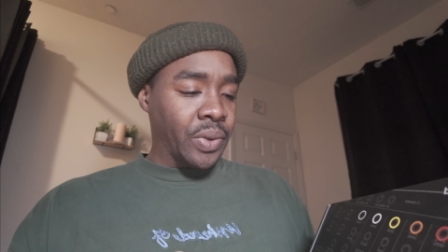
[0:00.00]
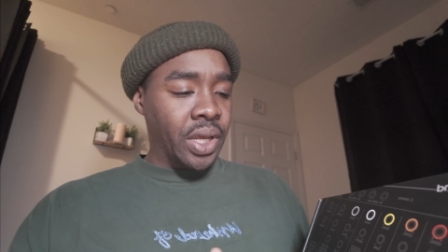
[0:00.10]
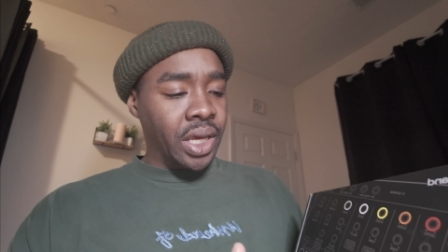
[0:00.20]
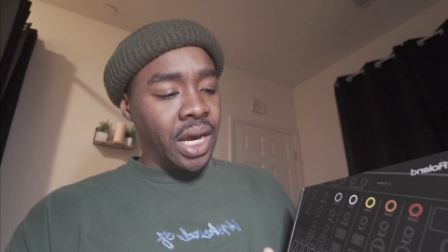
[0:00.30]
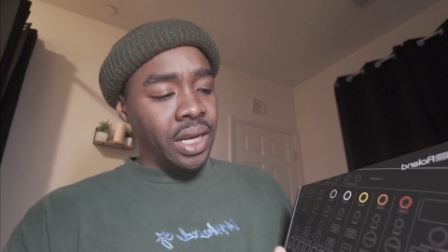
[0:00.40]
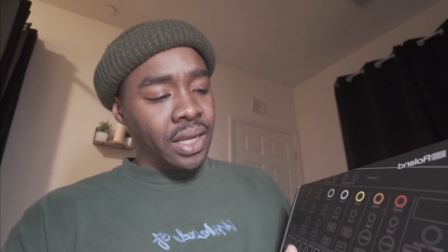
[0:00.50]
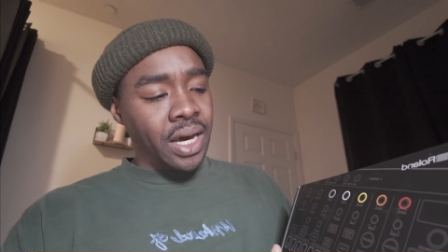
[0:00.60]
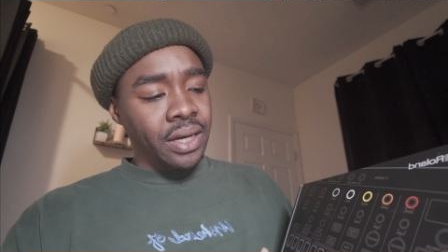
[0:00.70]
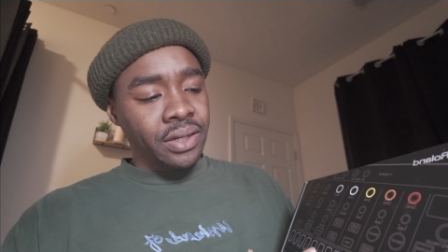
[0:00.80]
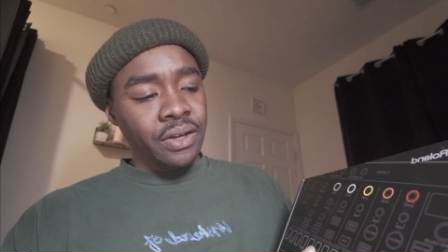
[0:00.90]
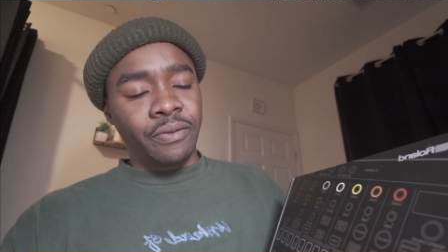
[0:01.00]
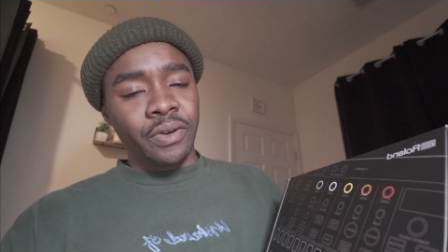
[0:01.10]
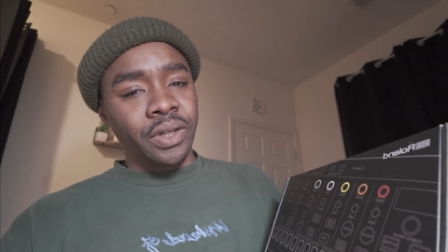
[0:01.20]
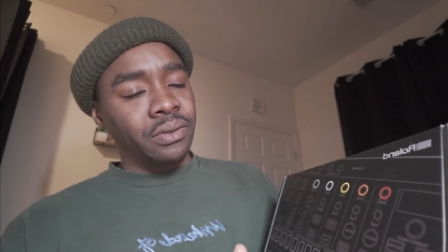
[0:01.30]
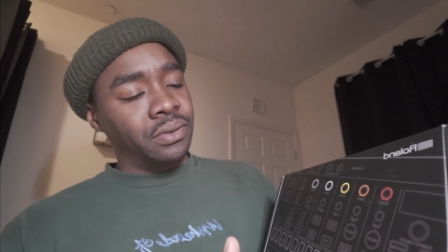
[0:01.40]
It got a lot of
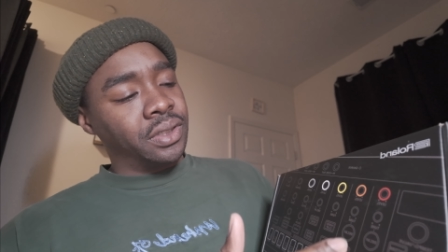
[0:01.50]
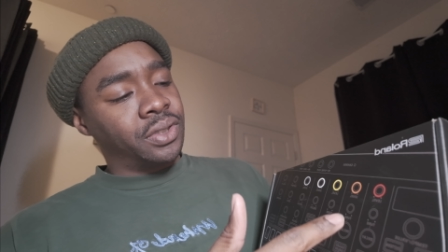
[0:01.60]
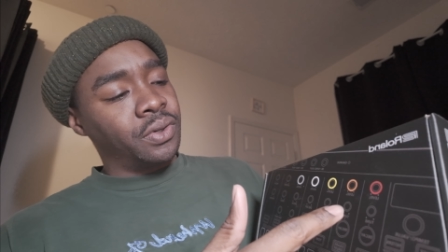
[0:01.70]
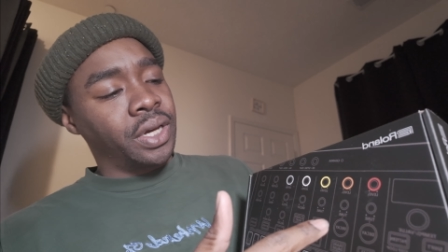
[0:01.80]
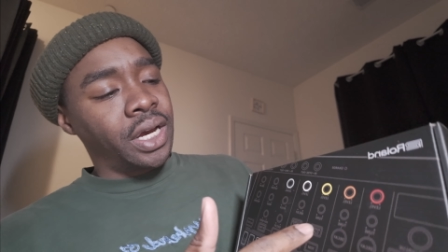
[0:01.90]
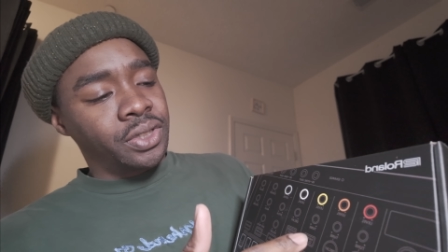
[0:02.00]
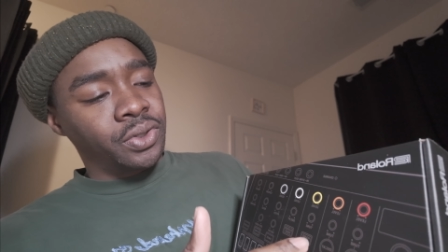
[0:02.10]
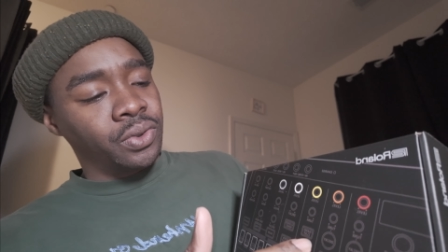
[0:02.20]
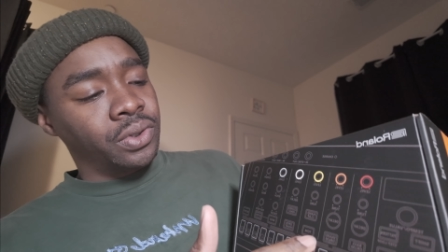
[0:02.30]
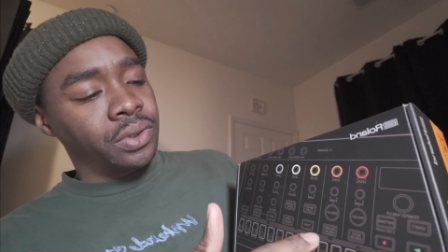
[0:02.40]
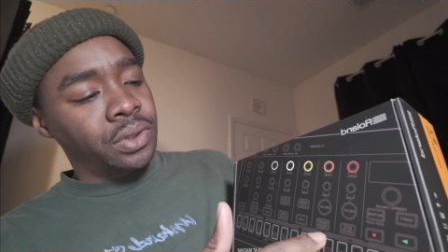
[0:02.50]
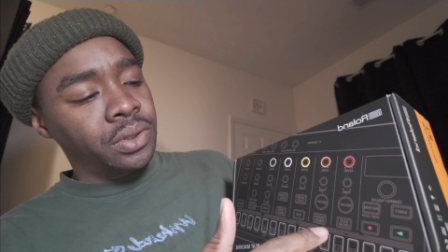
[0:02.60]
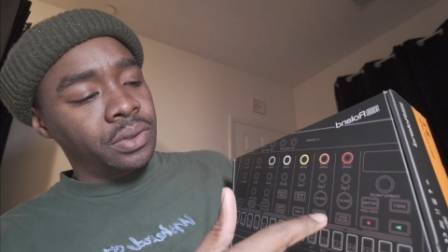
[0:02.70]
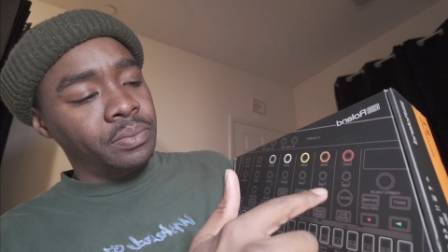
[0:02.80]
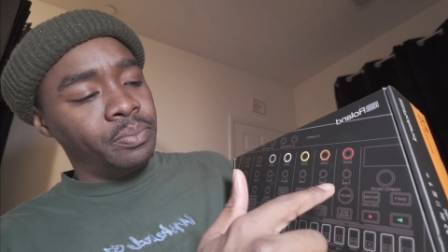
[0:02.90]
different, so it got your
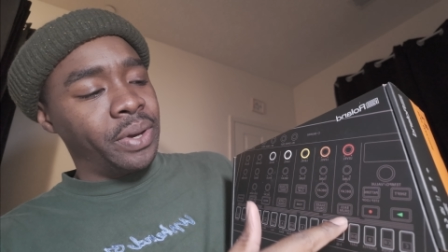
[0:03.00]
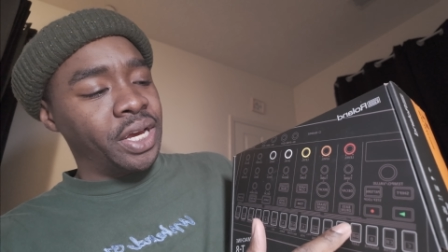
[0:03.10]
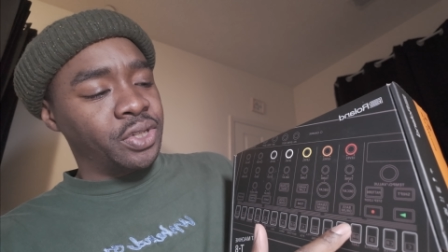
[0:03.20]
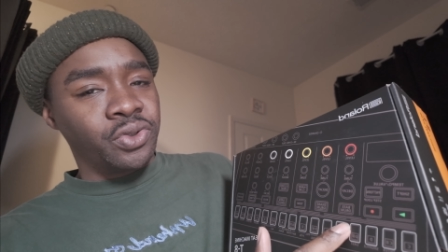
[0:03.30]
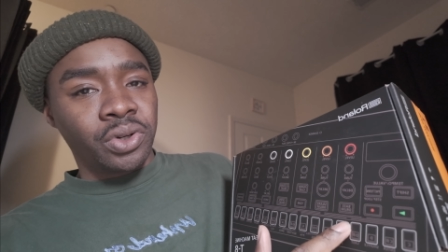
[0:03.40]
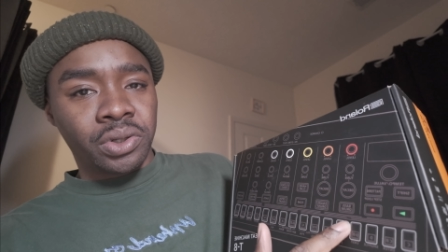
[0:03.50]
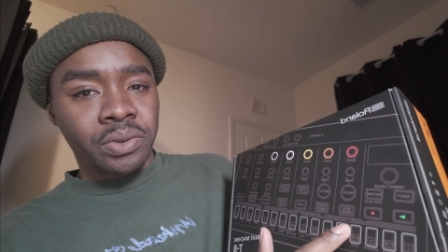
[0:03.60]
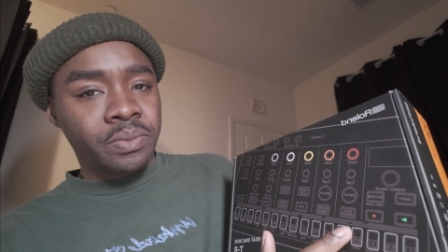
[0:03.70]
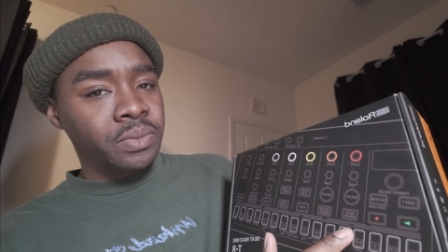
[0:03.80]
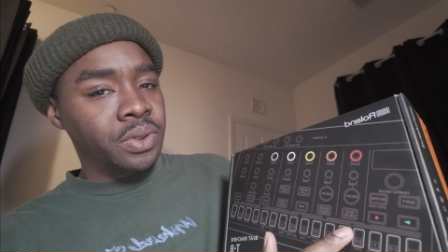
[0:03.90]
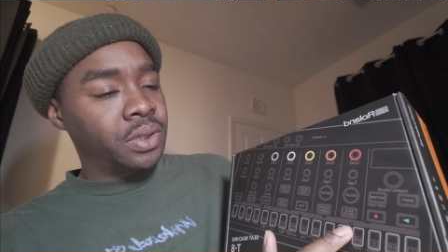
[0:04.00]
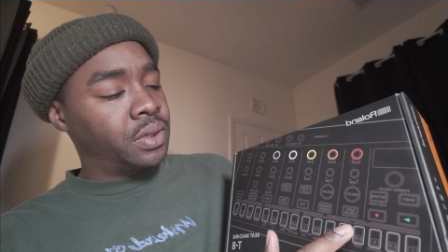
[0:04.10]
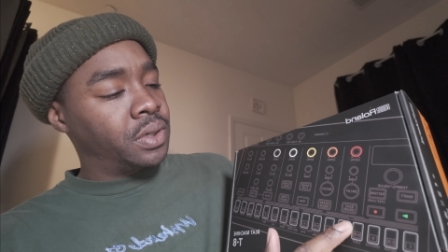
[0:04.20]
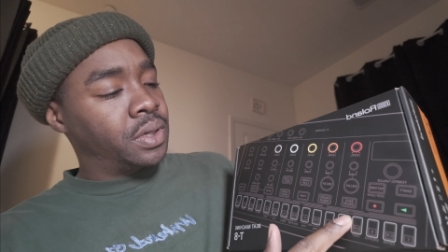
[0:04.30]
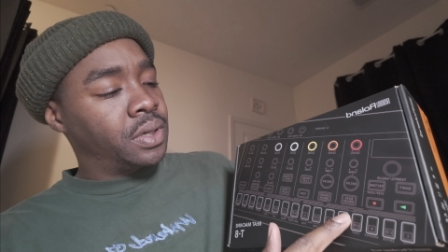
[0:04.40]
bass drum,
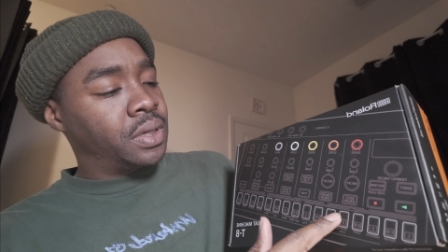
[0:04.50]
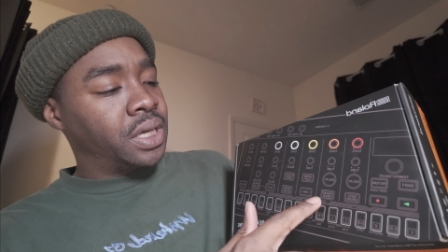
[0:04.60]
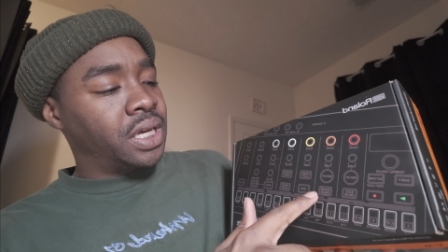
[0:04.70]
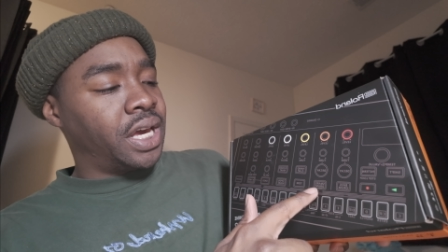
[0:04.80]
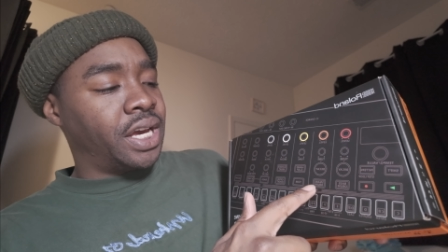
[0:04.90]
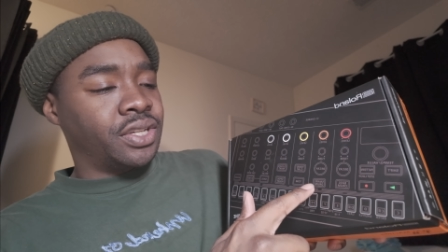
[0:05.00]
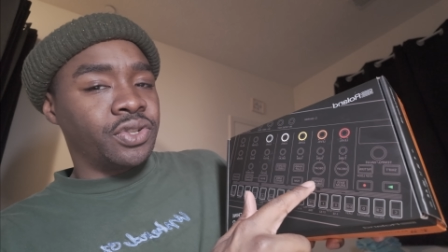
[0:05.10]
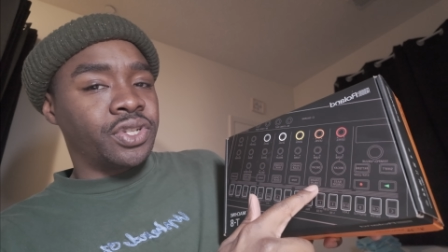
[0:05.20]
it has your